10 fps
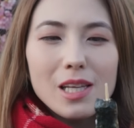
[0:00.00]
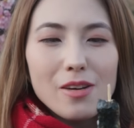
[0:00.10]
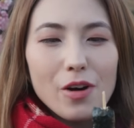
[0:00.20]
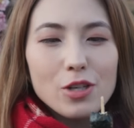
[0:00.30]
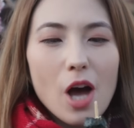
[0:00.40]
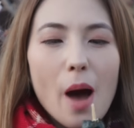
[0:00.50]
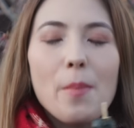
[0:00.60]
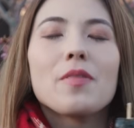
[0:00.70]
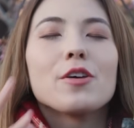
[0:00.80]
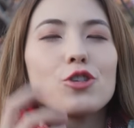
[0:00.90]
leaf on top,
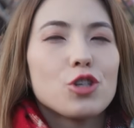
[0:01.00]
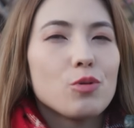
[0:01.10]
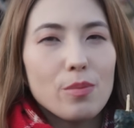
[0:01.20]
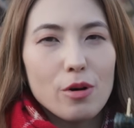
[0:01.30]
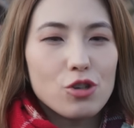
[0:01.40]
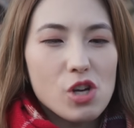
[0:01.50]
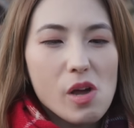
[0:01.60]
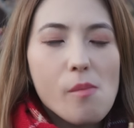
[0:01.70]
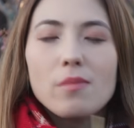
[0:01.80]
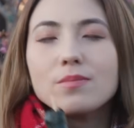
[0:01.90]
and the chewy
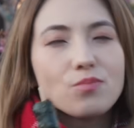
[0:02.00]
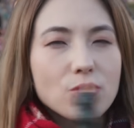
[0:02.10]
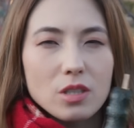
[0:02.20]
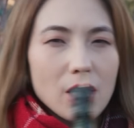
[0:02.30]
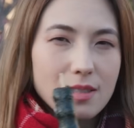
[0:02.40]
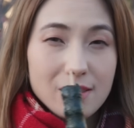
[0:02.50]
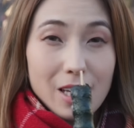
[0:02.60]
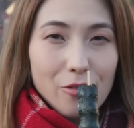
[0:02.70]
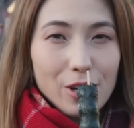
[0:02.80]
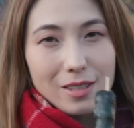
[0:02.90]
mochi. It's a nice
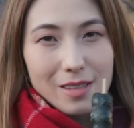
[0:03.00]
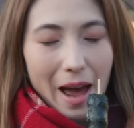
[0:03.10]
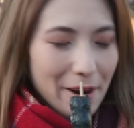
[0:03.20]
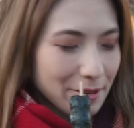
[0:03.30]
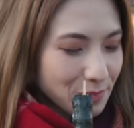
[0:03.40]
savory snack.